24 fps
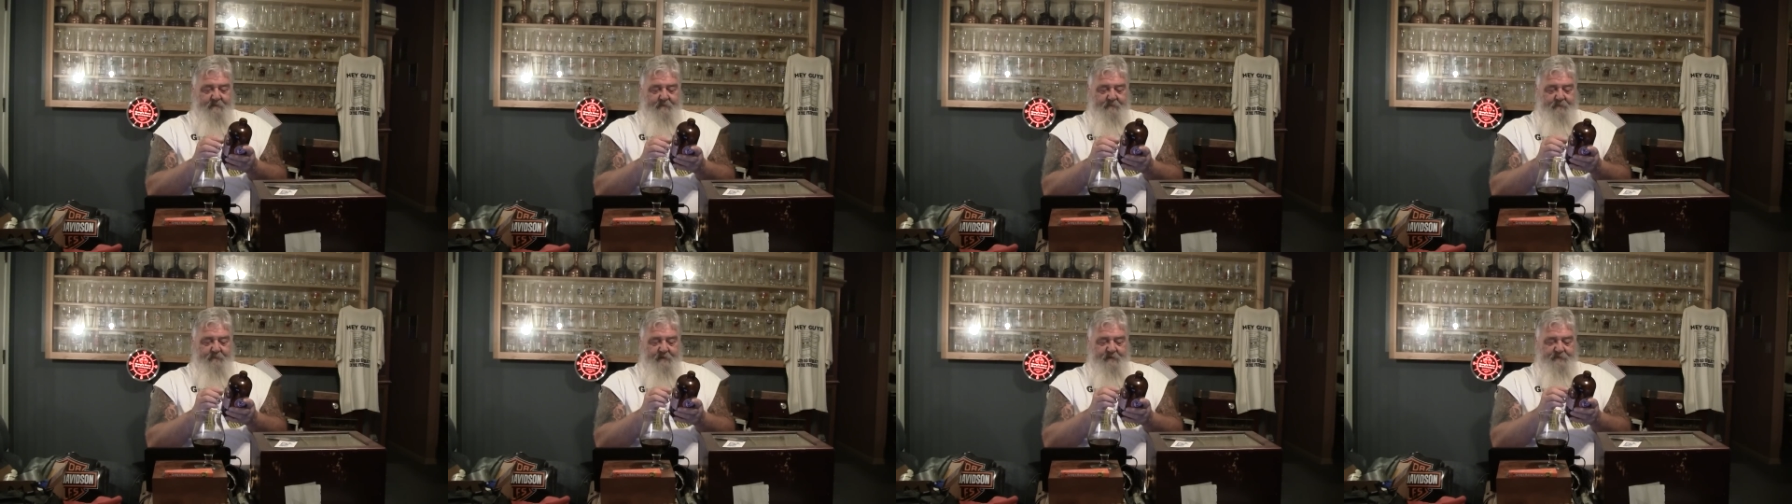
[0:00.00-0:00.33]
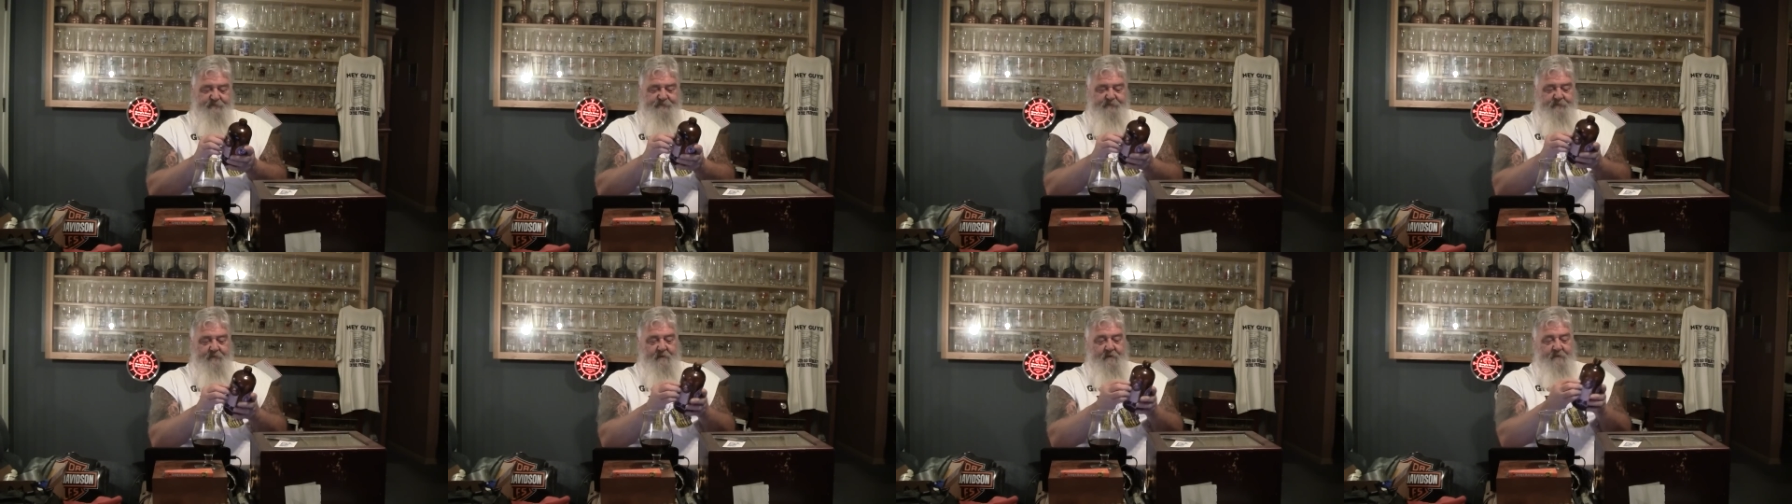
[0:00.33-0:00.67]
of
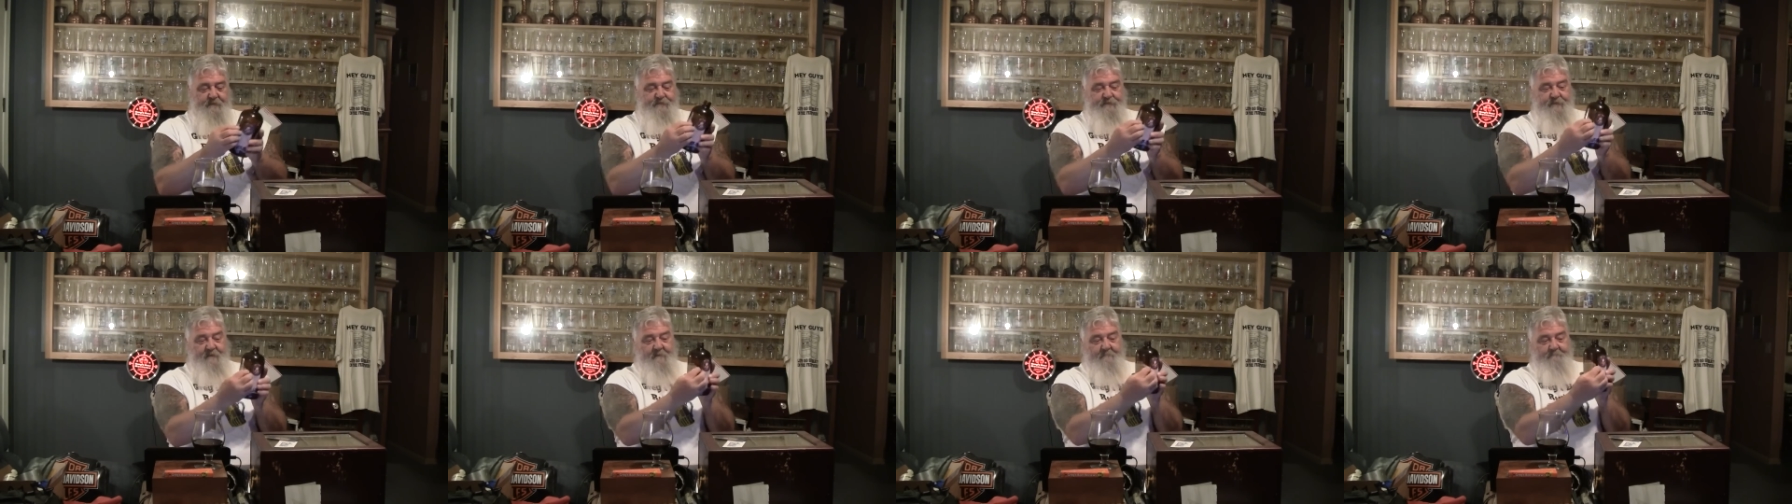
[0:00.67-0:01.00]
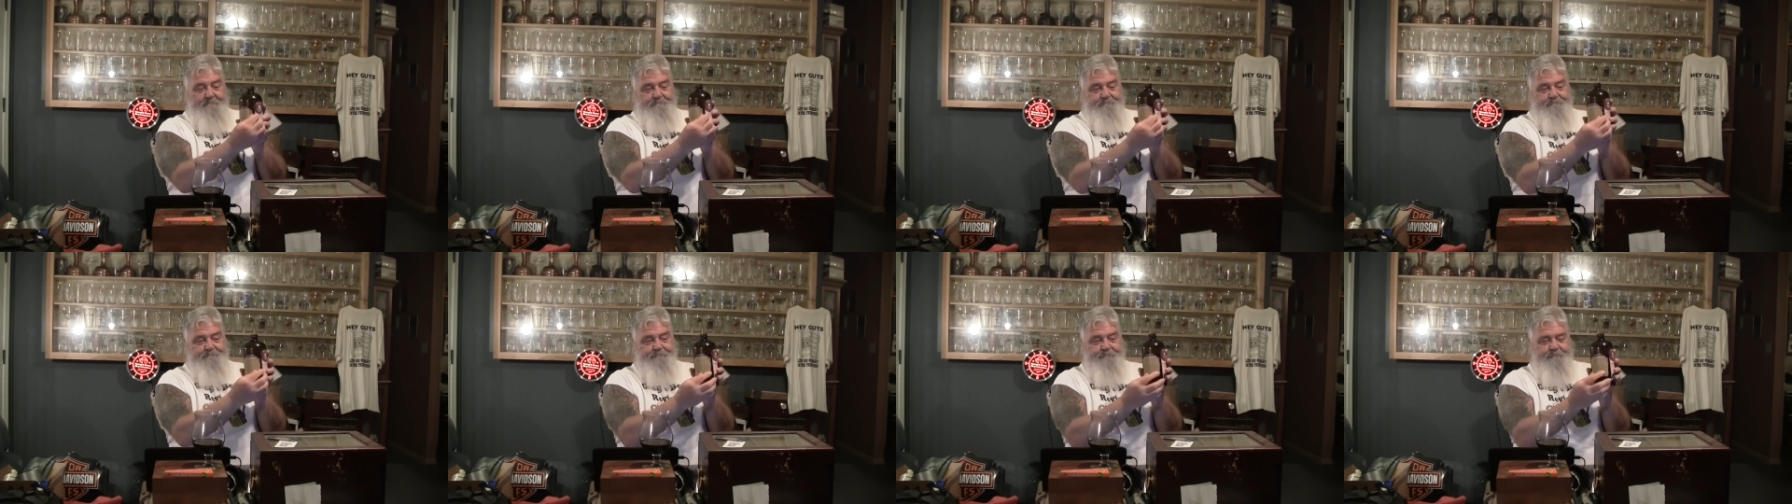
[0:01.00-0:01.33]
restaurants,
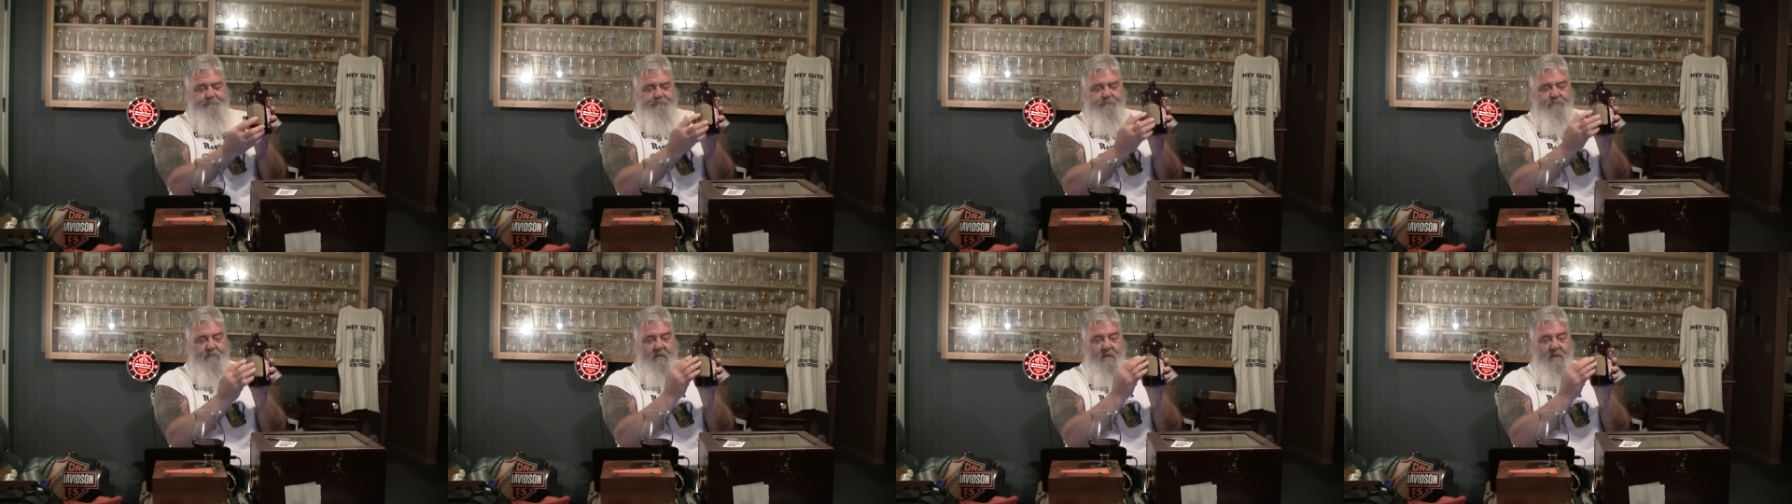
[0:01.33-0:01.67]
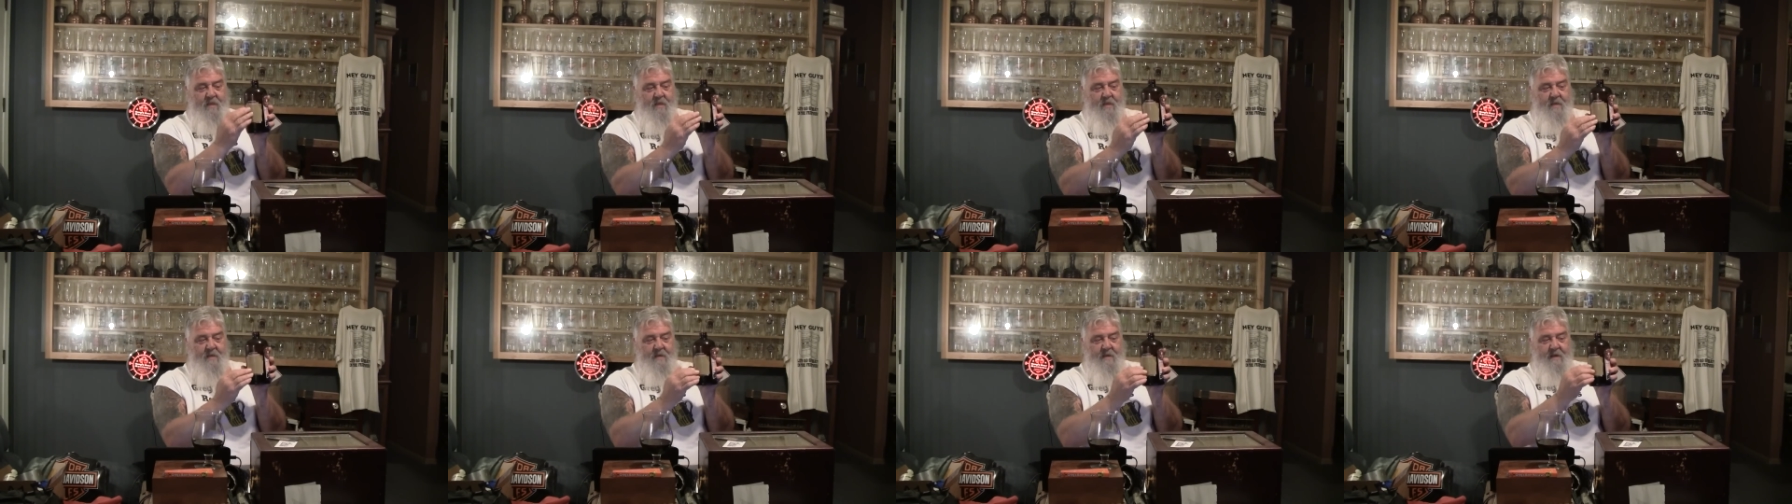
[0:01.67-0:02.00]

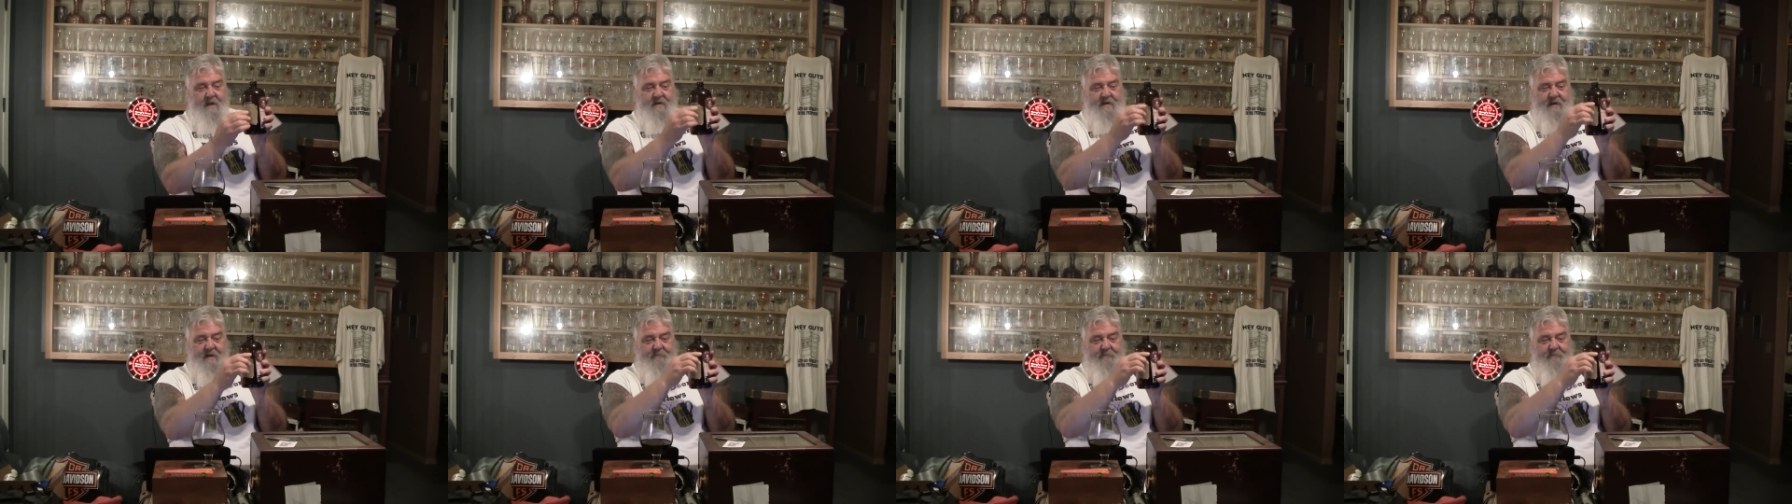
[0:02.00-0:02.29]
and